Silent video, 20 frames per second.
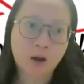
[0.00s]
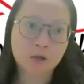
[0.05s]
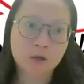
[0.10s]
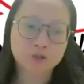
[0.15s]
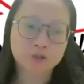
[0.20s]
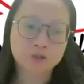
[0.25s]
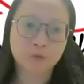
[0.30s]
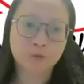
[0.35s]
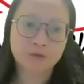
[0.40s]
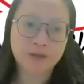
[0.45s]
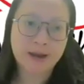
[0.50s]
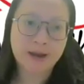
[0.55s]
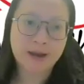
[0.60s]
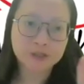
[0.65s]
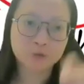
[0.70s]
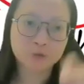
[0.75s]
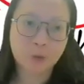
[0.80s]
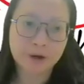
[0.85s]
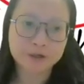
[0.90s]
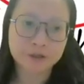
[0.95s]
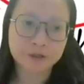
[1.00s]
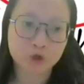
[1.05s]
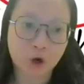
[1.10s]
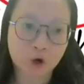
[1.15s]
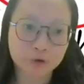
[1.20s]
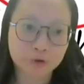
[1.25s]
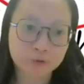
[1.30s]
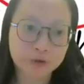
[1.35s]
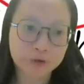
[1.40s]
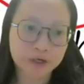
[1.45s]
So that is why the
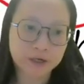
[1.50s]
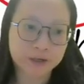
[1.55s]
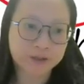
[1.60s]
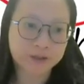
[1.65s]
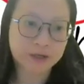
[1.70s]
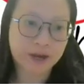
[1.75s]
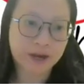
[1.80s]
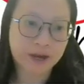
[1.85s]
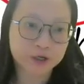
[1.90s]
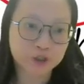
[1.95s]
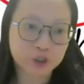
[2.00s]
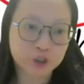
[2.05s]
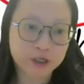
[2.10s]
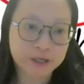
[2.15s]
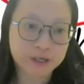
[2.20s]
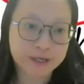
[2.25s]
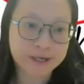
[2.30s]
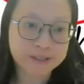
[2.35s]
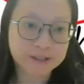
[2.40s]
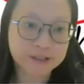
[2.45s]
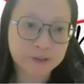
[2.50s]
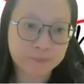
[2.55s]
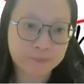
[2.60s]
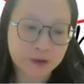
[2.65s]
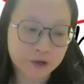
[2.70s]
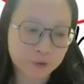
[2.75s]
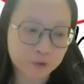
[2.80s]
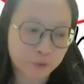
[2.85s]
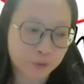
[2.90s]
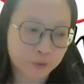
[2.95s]
total kinetic energy is
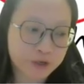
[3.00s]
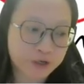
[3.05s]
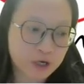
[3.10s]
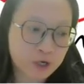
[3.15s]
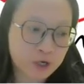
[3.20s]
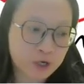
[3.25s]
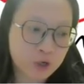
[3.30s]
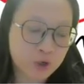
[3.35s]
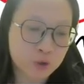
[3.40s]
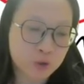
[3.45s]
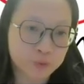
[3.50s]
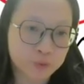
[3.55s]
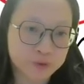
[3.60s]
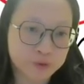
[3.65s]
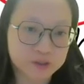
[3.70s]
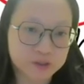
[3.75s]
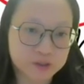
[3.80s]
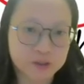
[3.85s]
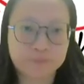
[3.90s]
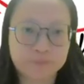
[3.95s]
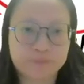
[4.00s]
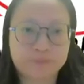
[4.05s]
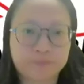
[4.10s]
being reduced.